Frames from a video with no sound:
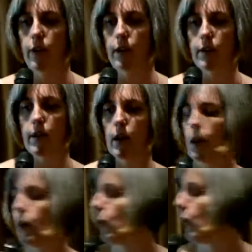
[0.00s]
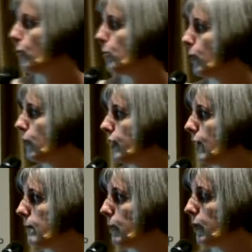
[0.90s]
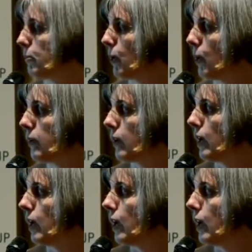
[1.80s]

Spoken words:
So that's quite important to keep that one in mind.